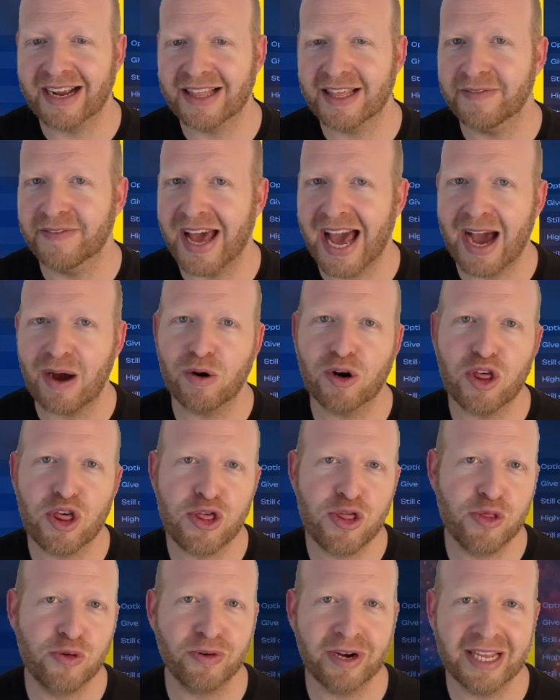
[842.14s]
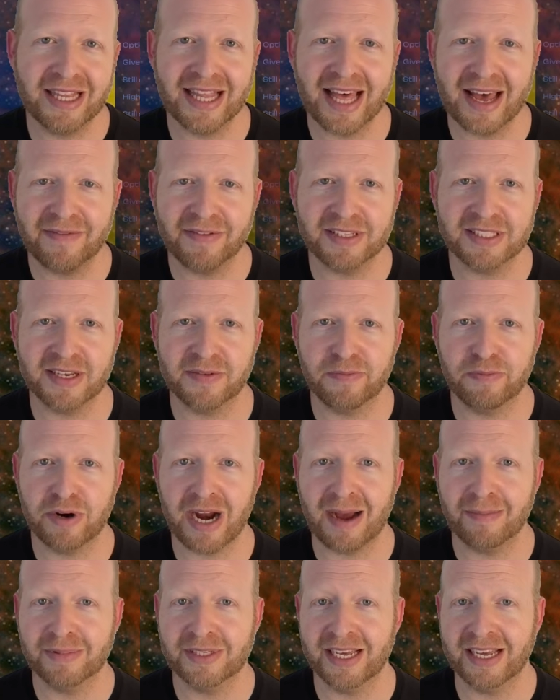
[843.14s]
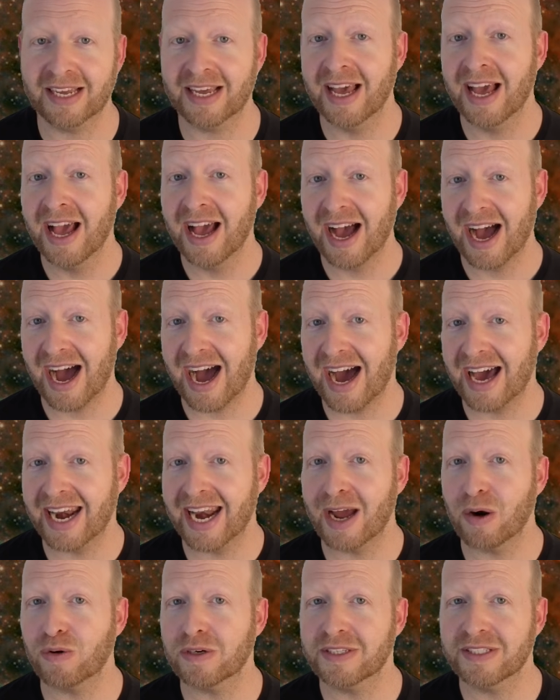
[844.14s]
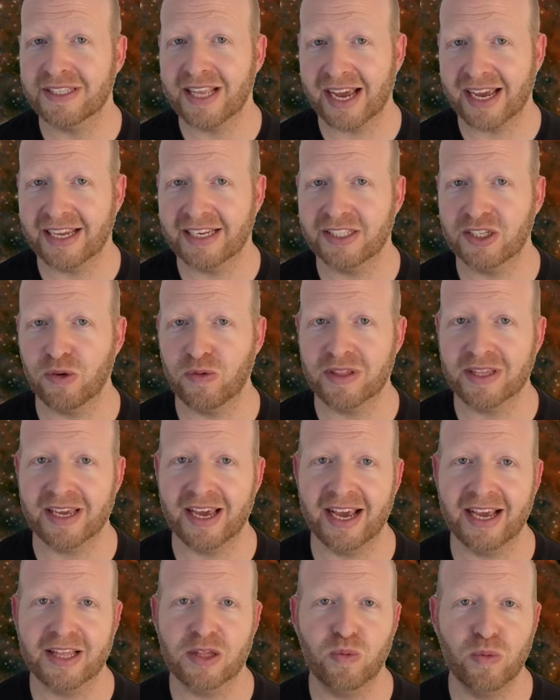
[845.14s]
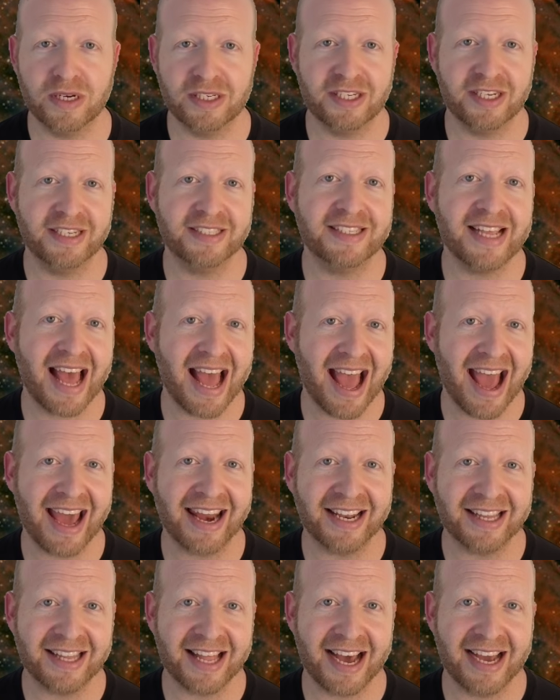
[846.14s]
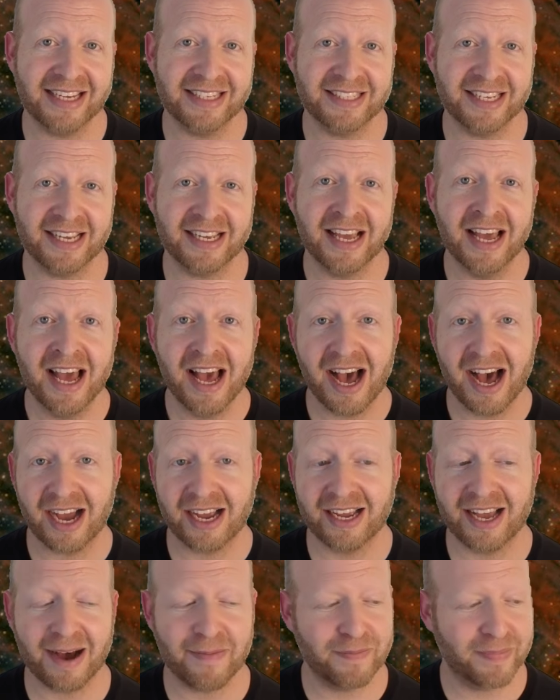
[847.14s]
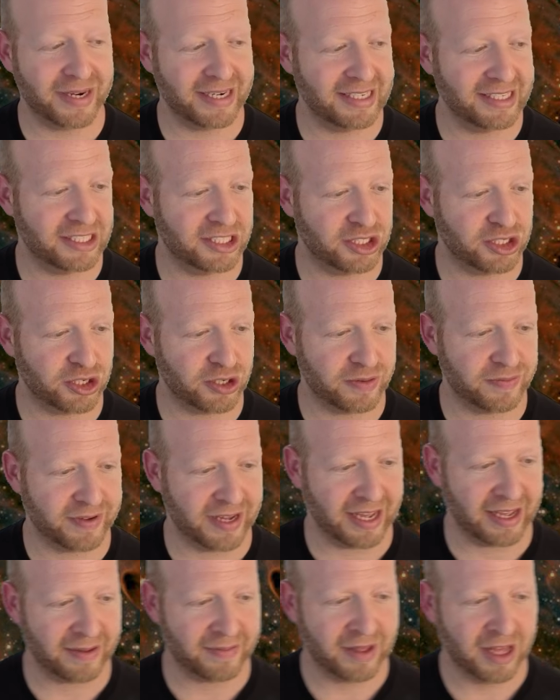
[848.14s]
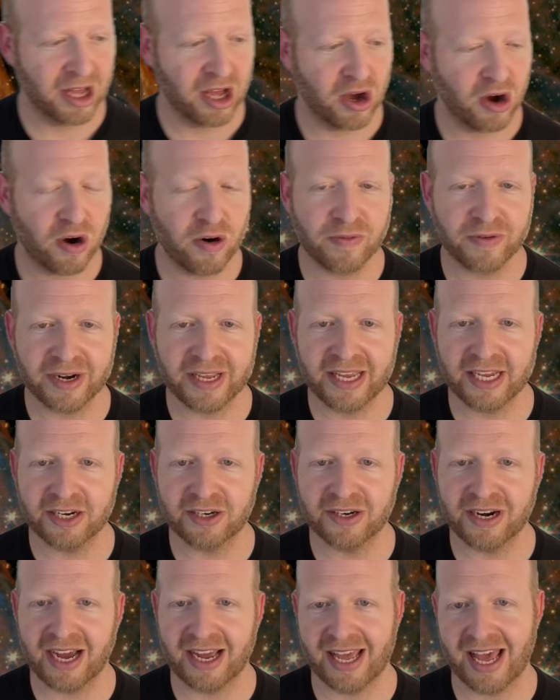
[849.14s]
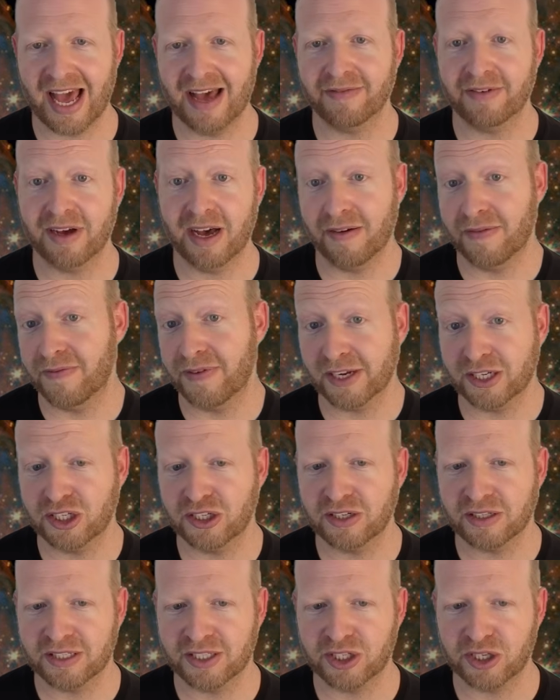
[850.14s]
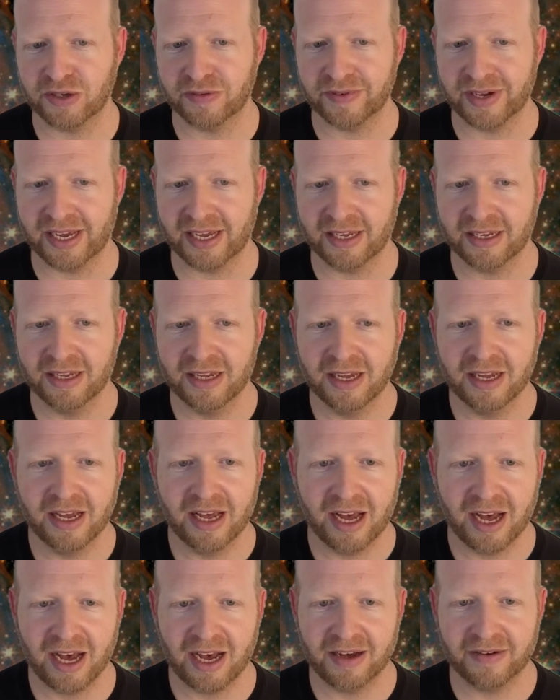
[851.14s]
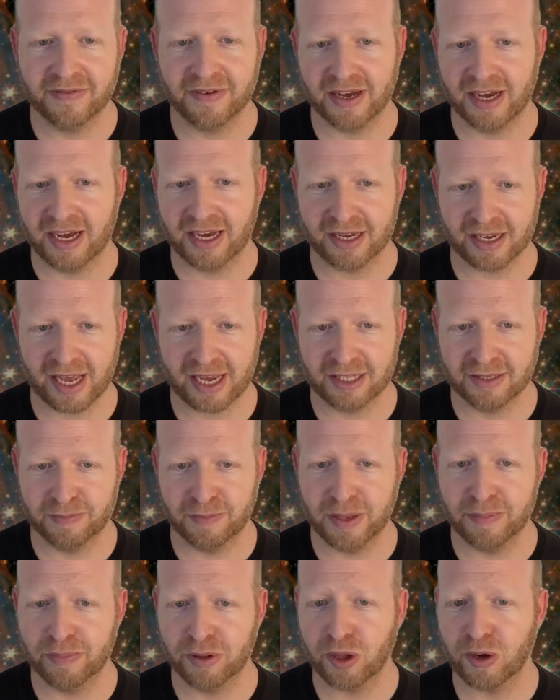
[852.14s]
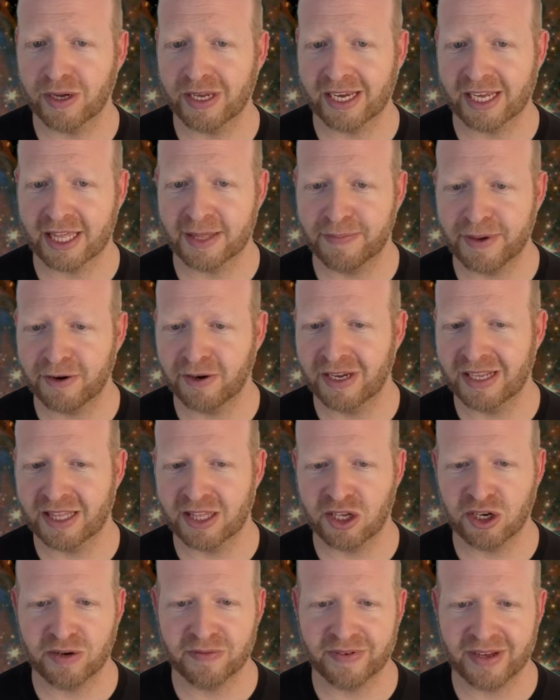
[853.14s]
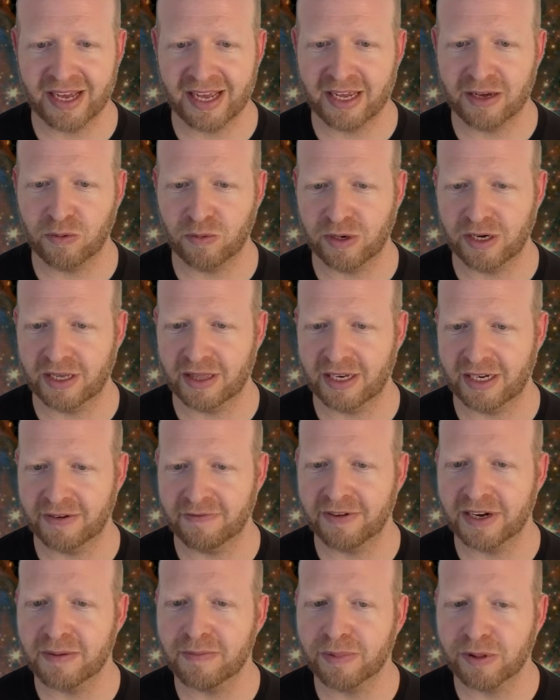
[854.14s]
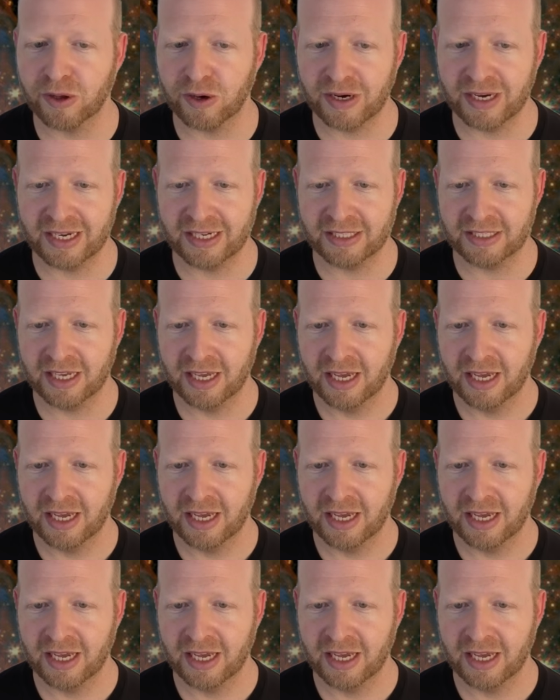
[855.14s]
of our 3 levels of prompting on our second use case, which is analyzing a company's survey. Over here, I have a fictional survey of employee experience survey where the different employees